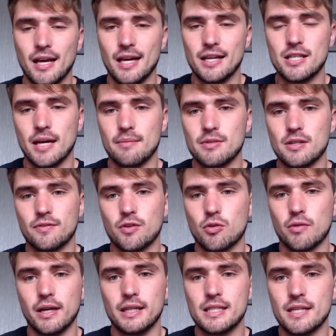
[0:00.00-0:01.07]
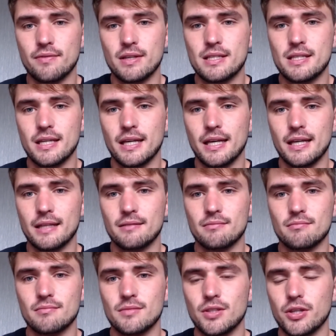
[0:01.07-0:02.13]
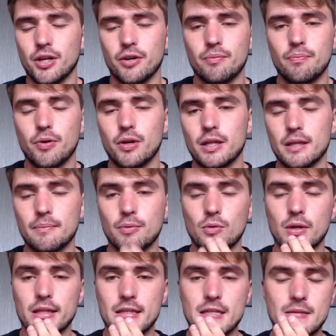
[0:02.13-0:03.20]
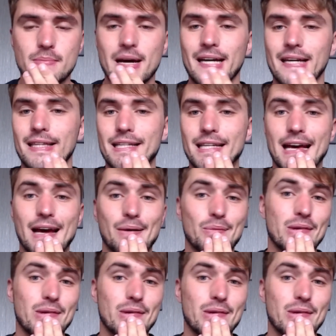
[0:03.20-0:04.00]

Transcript: in terms of creativity and, you know, putting the ball into the back of the net.